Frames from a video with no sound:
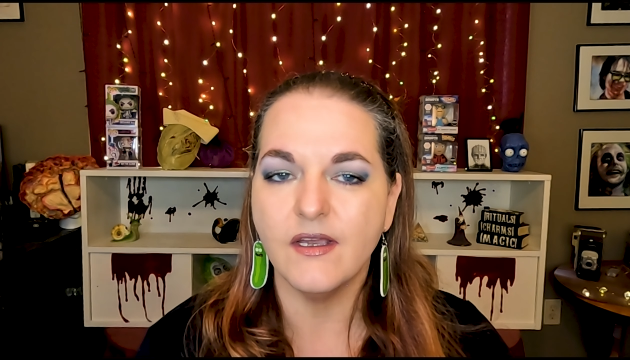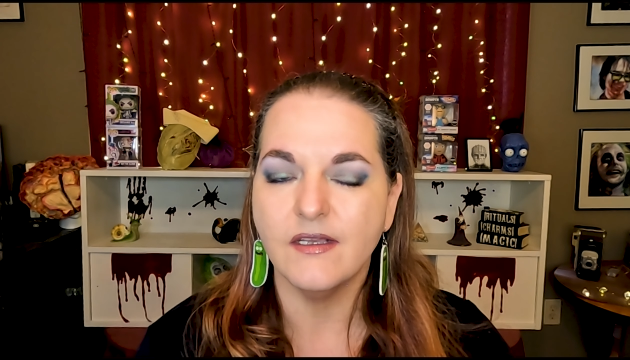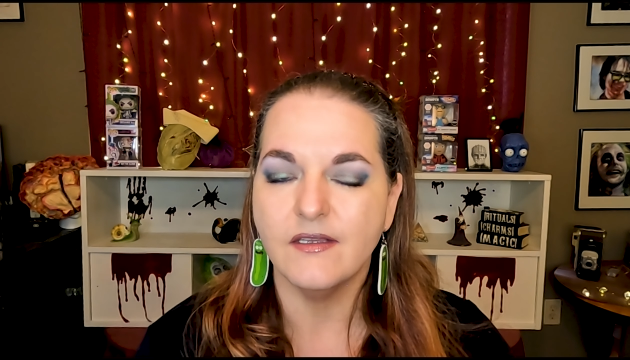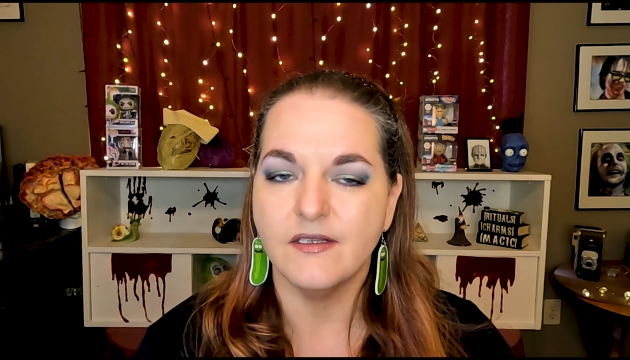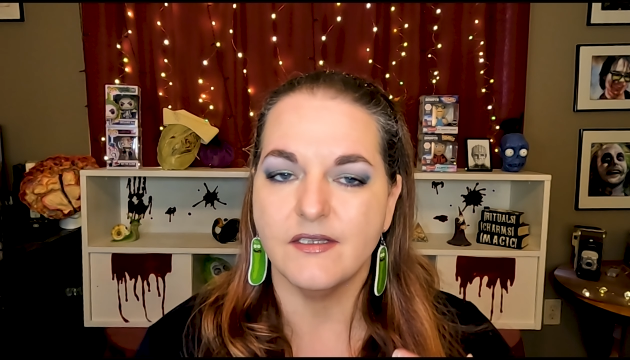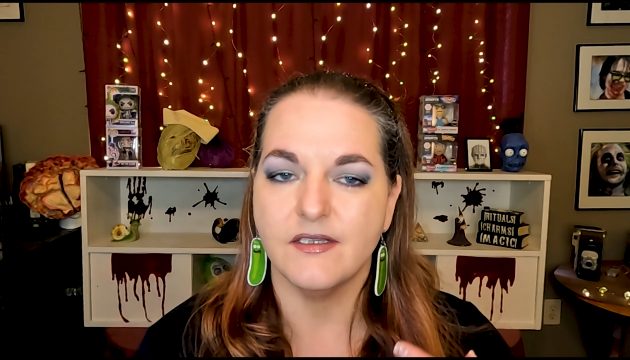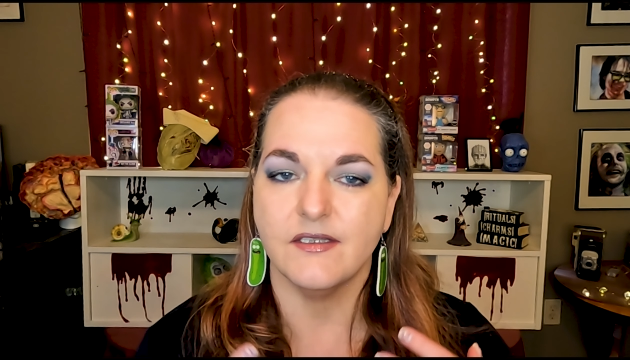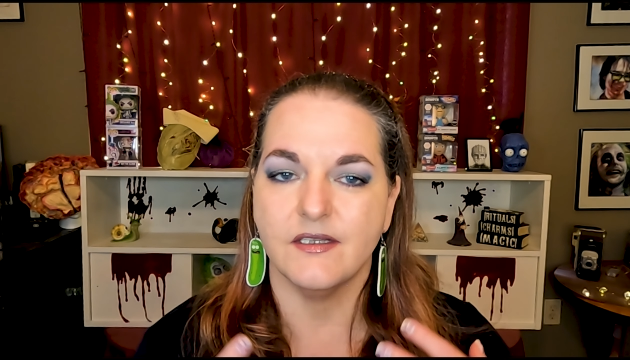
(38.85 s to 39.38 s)

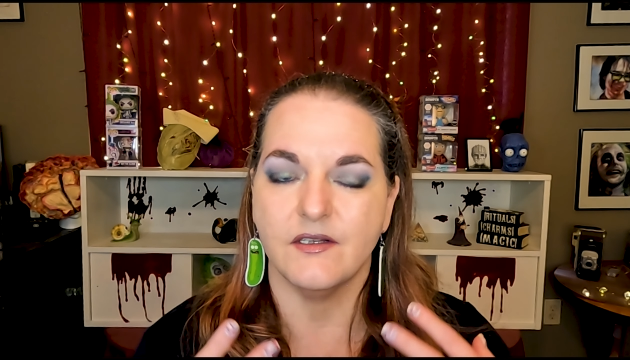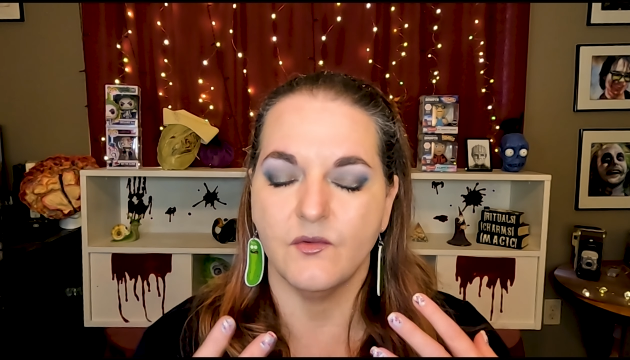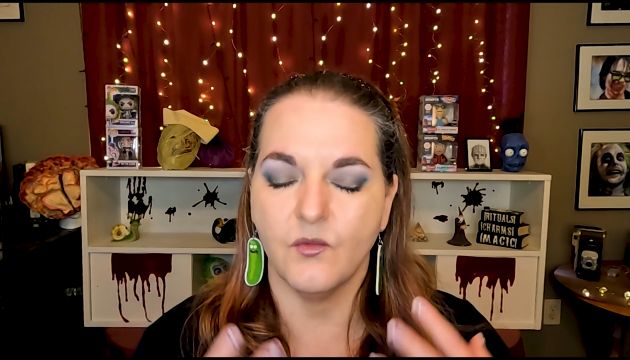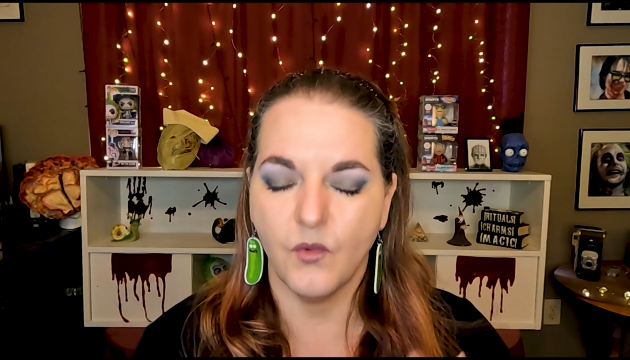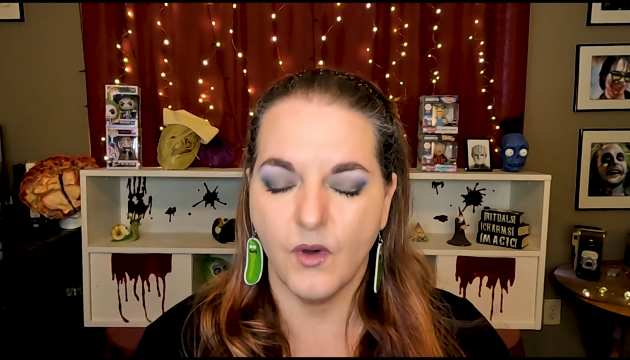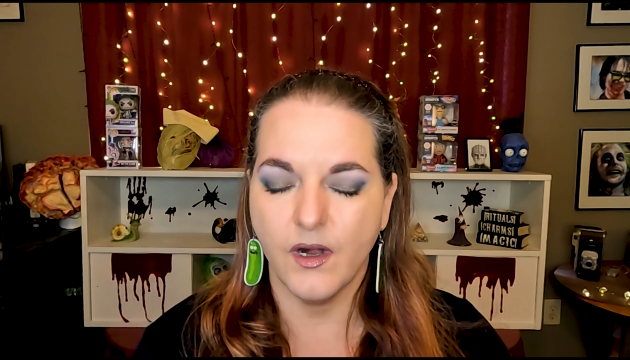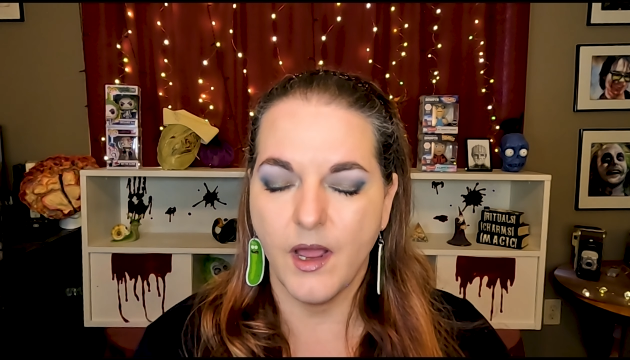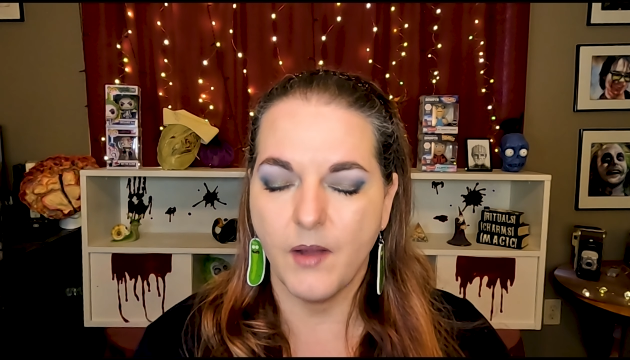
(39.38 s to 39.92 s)
This isn't
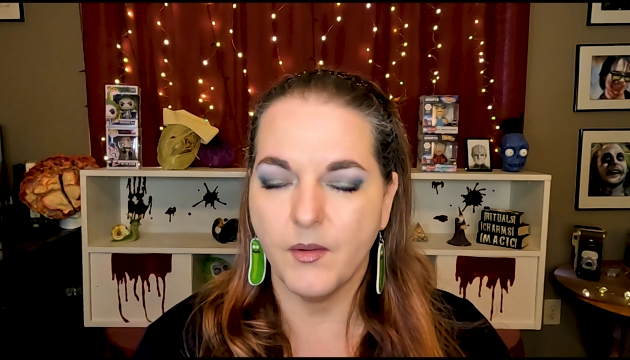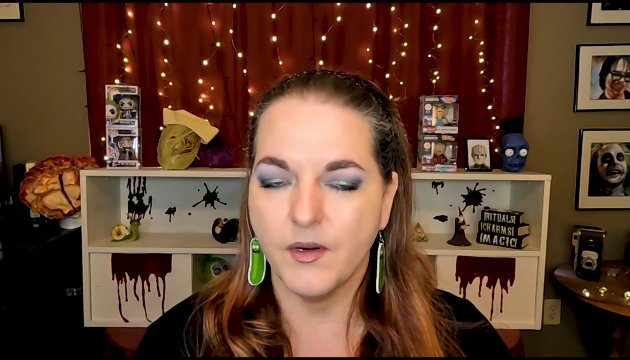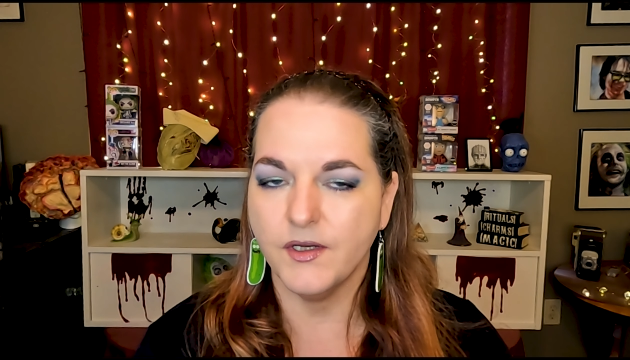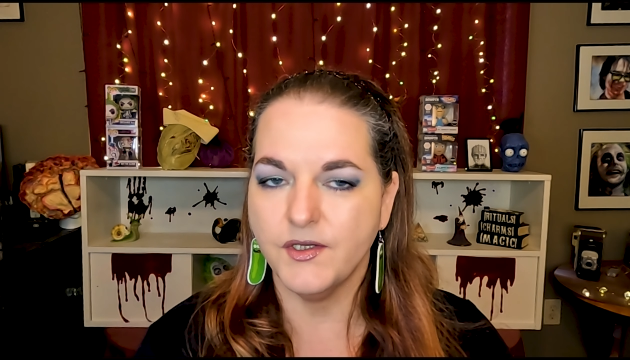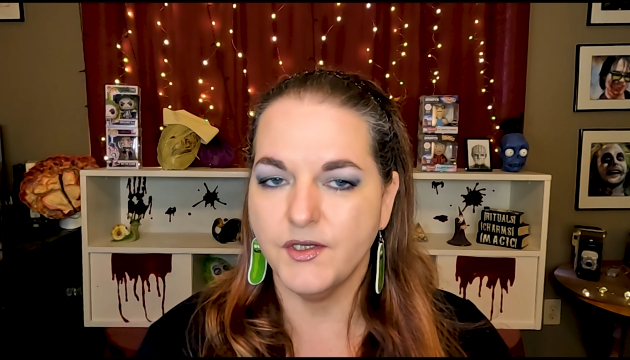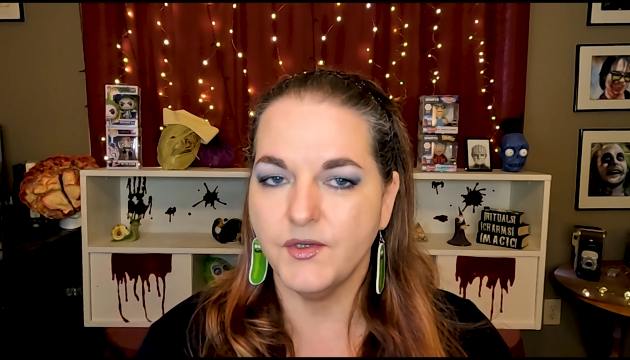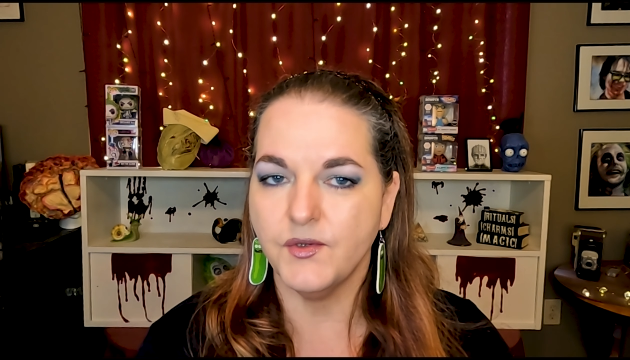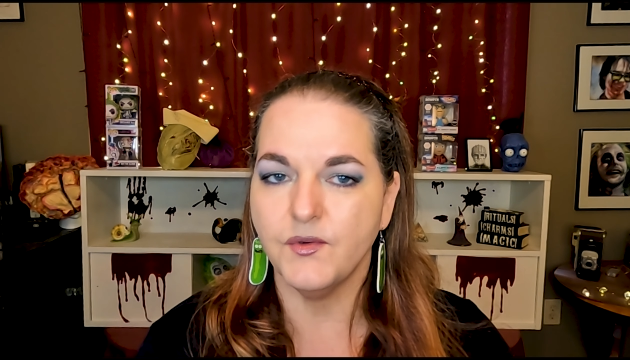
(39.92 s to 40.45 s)
one I'm going to
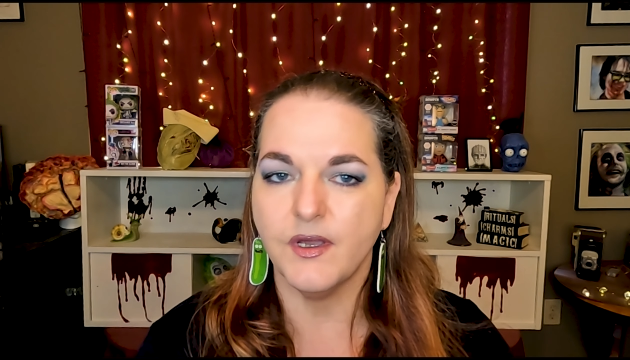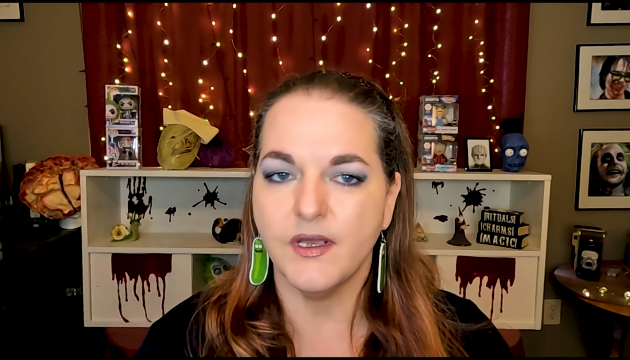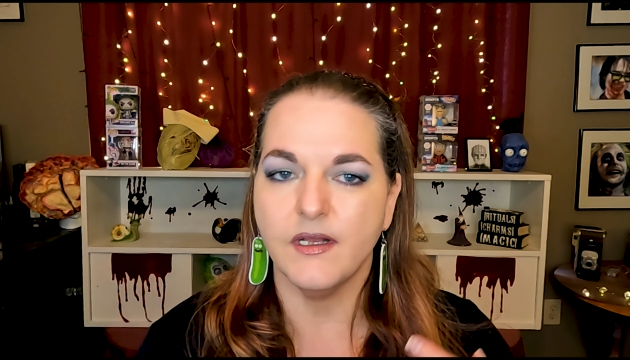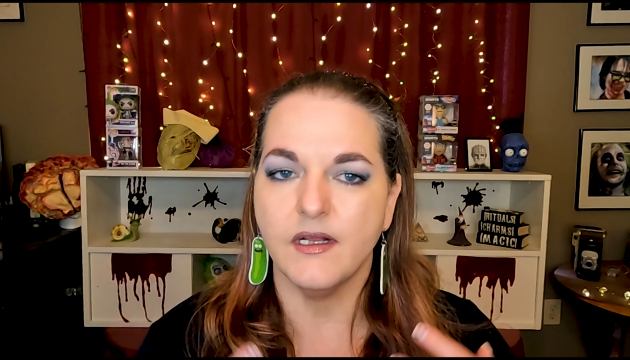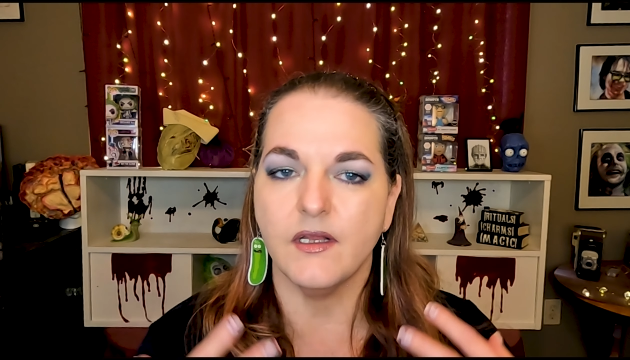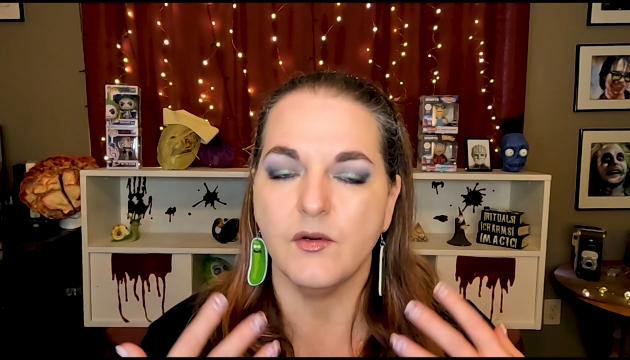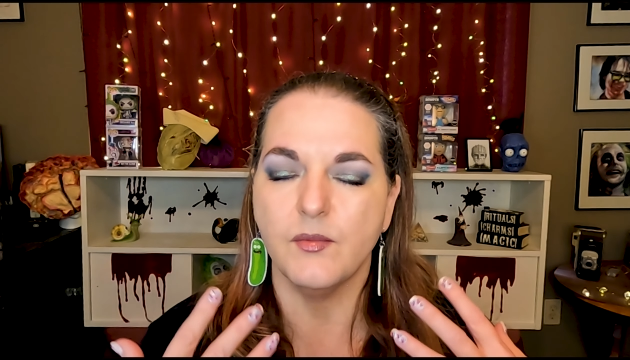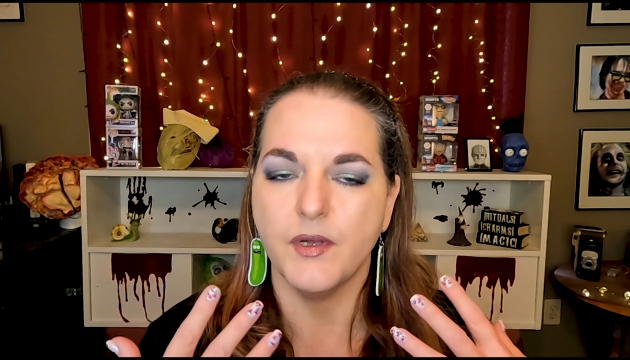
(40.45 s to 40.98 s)
do in
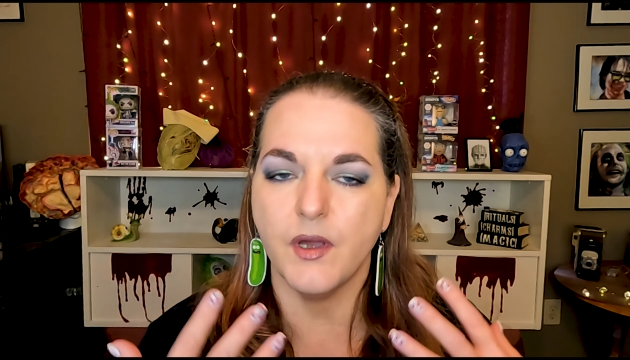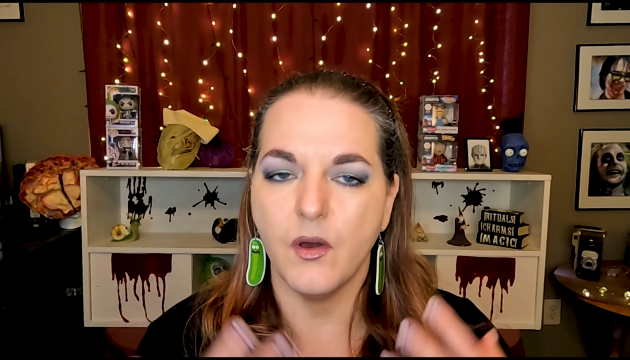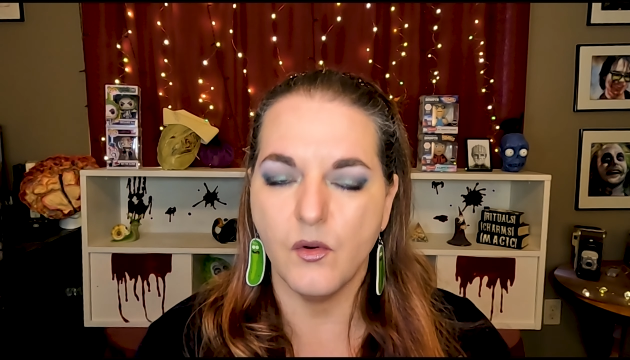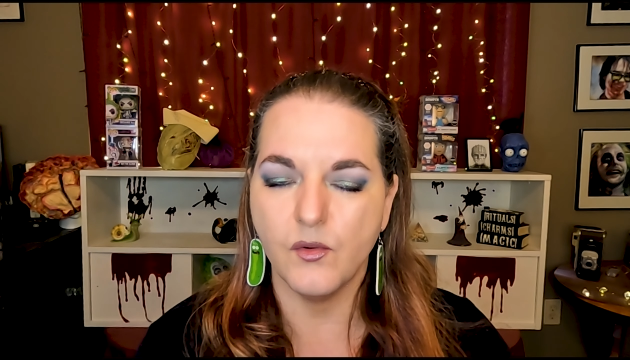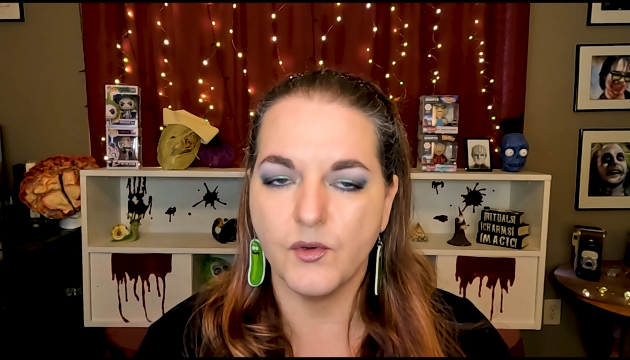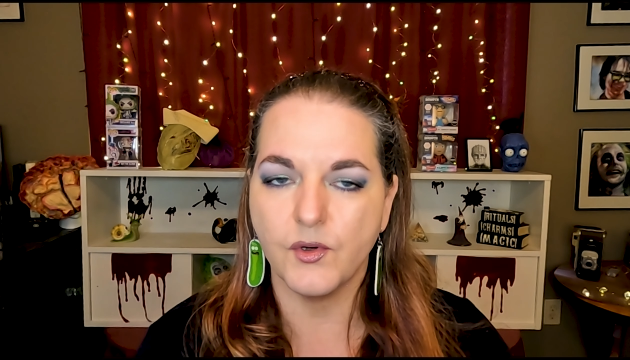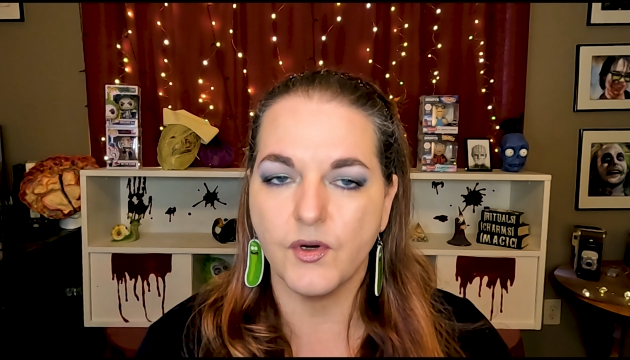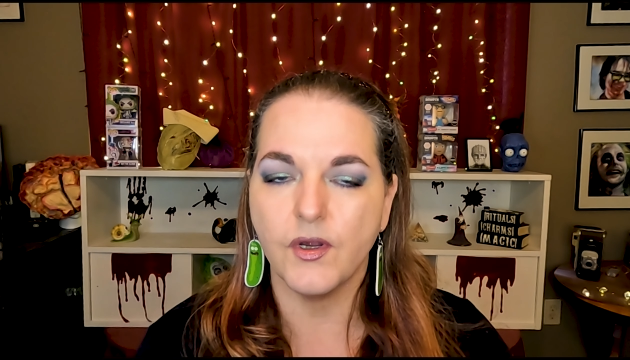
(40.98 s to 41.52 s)
a little bit
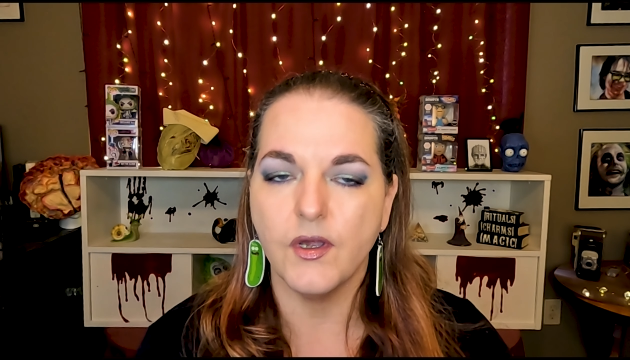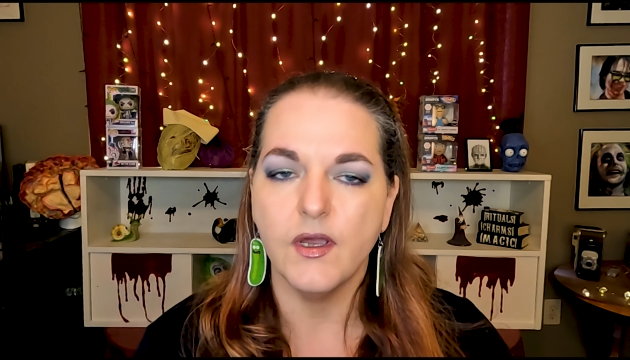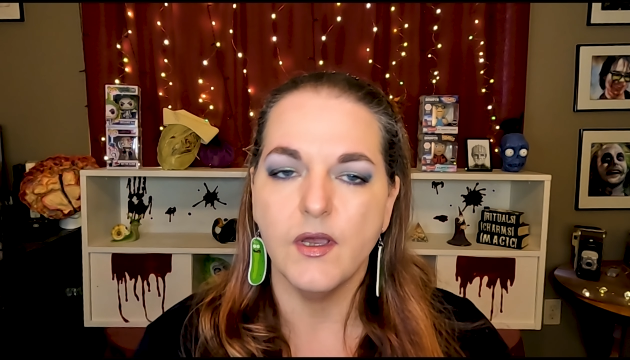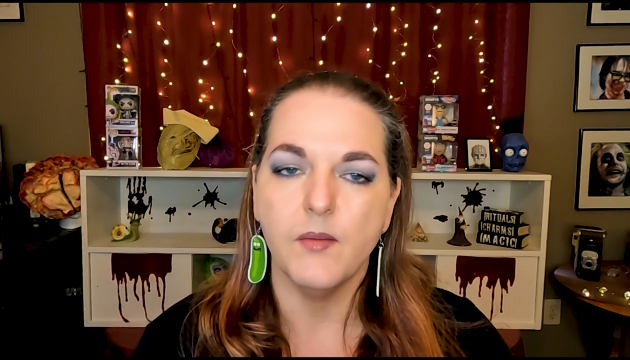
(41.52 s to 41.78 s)
older,